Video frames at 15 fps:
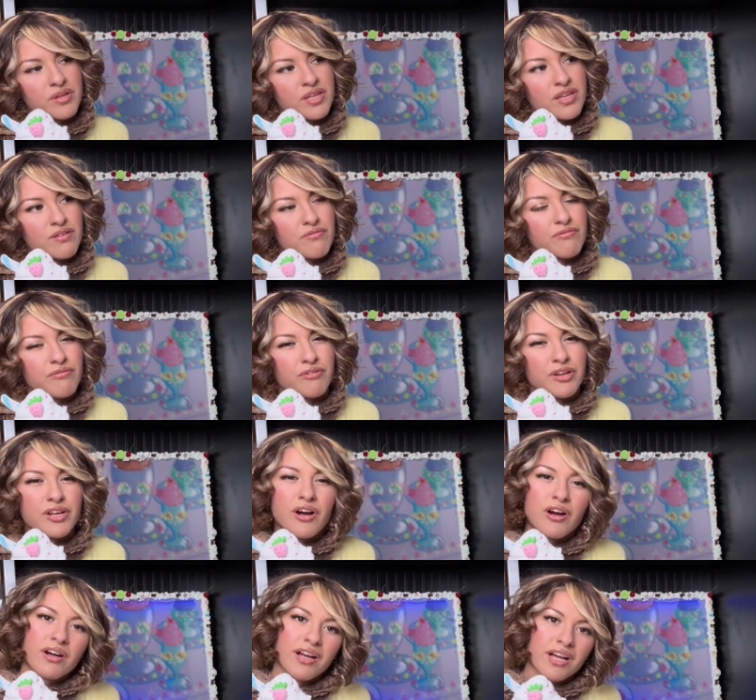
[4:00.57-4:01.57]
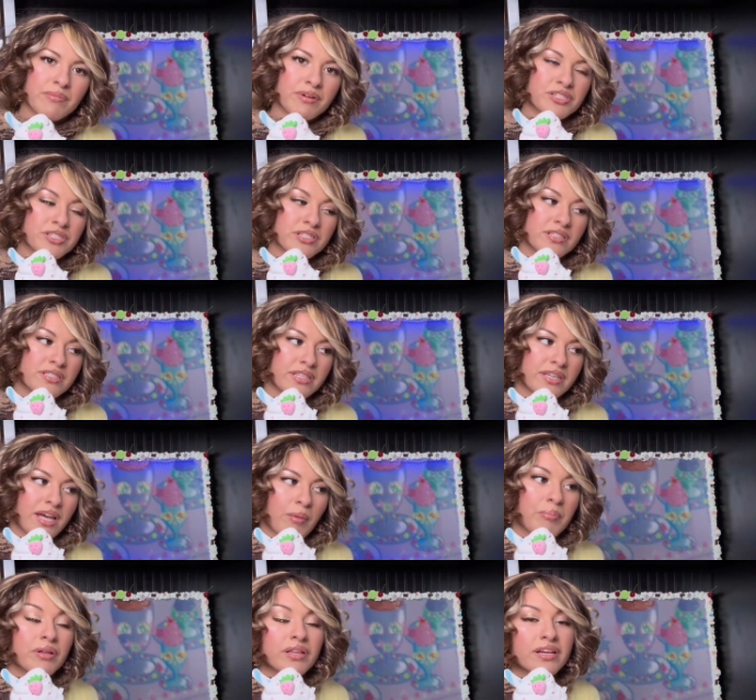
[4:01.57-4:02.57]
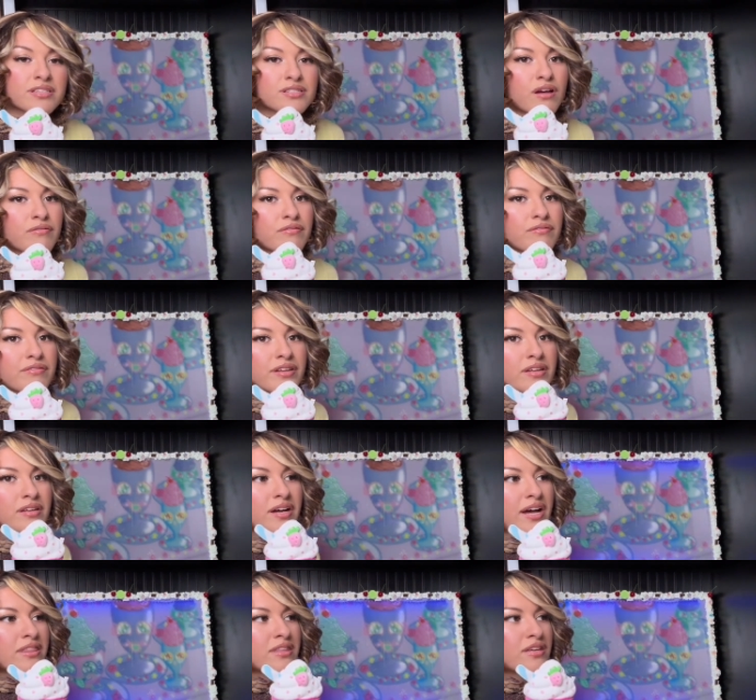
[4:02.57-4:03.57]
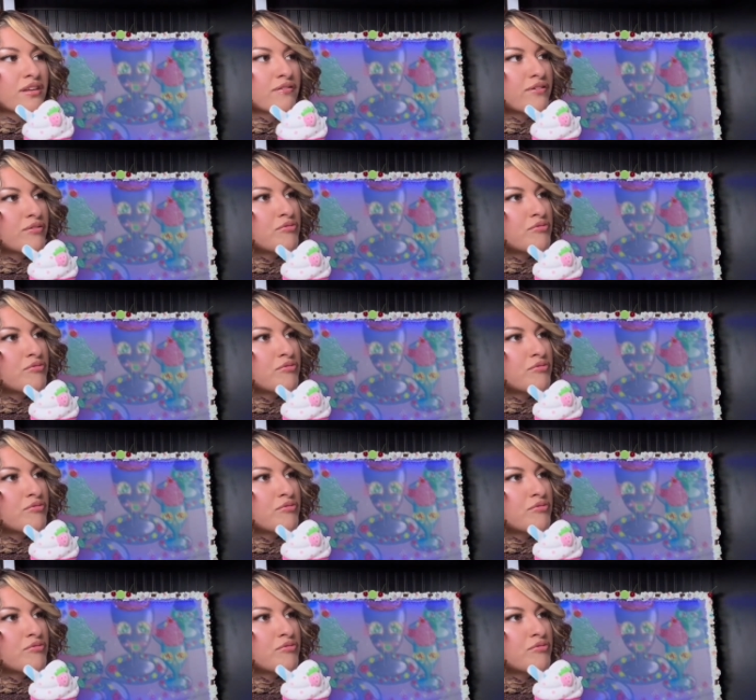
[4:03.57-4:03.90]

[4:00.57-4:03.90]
give free art as much as it is to capitalize off of it. I think if you